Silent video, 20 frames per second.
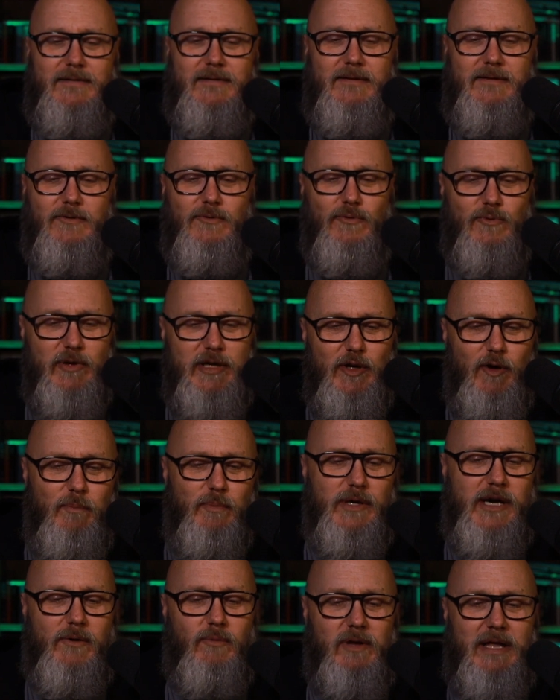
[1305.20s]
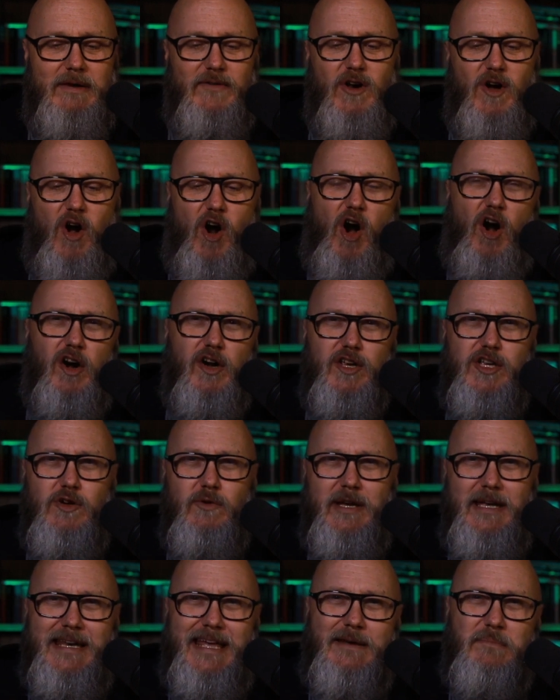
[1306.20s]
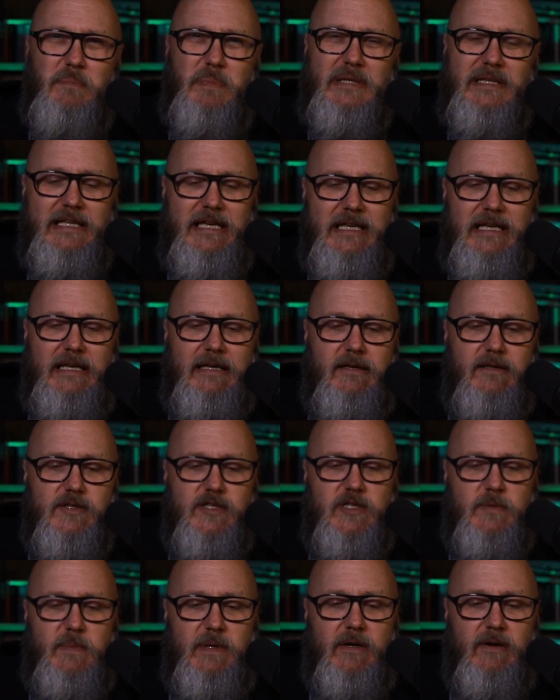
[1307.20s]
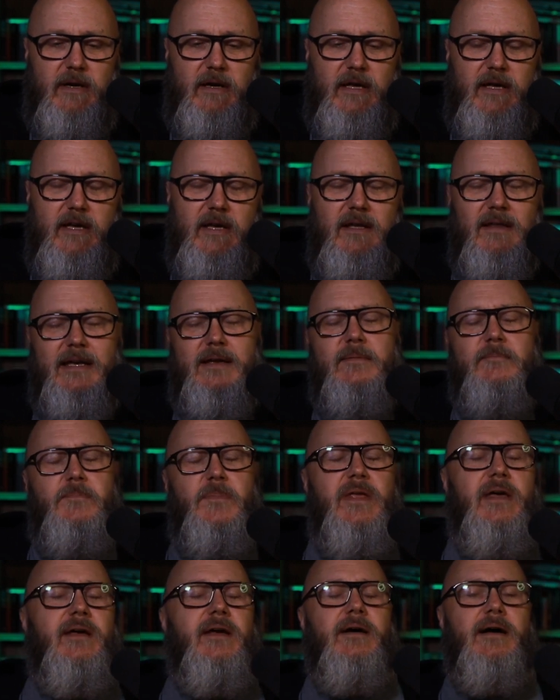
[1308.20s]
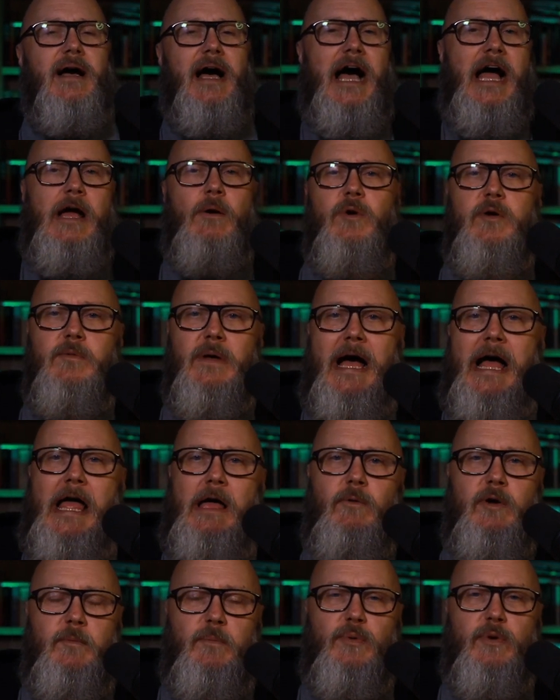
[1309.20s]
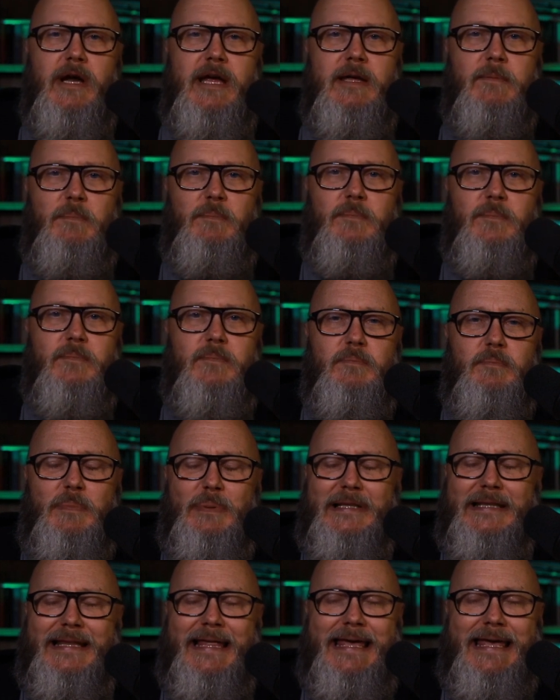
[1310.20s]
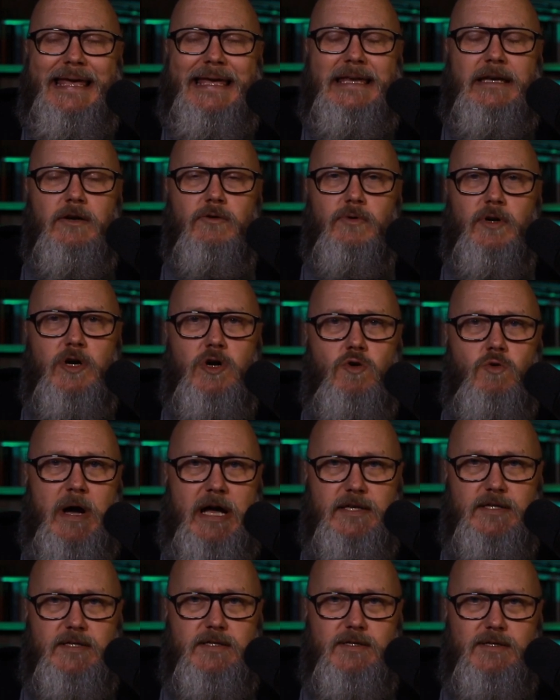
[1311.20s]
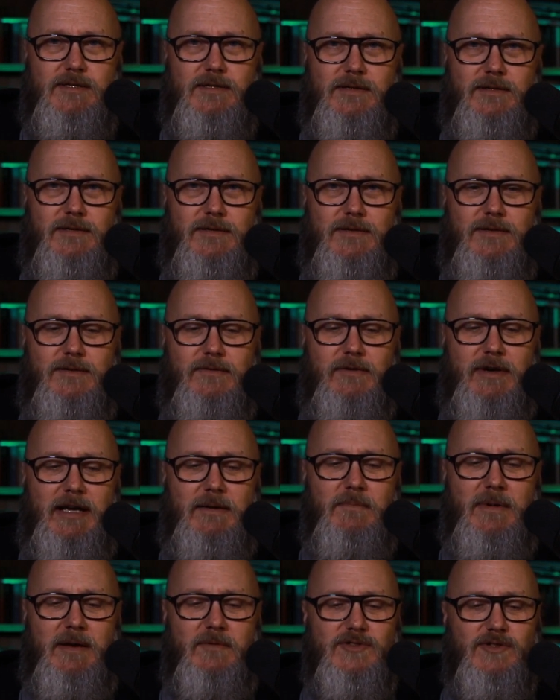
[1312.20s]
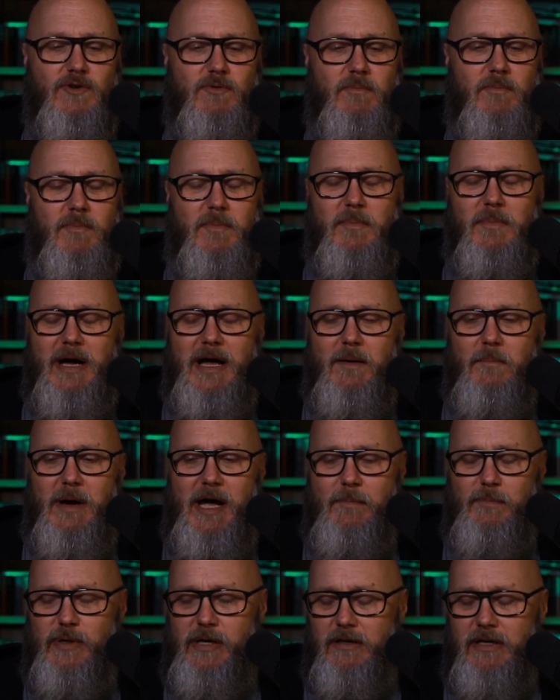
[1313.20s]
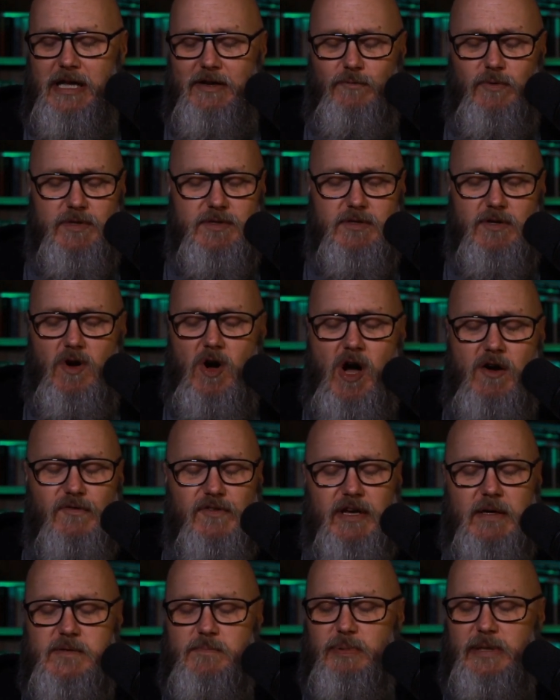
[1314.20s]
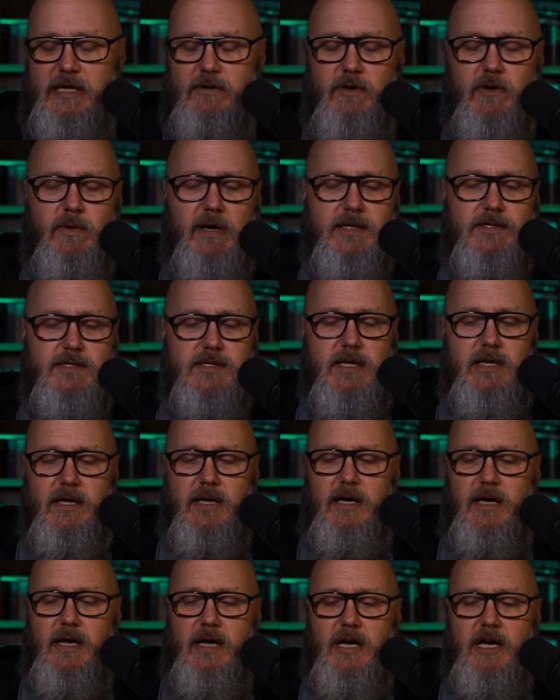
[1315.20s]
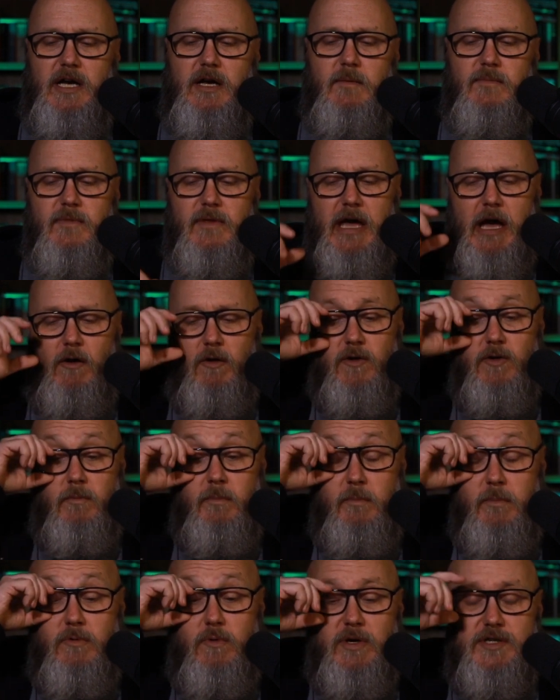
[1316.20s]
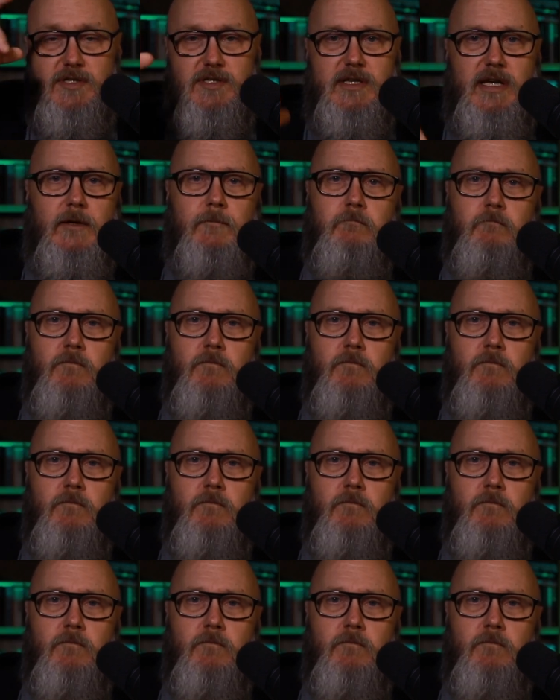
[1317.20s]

Real prayer will have an arguing and pleading spirit. Like I would pray plain requests, right? So my prayer life was oftentimes plain requests. I would questions like,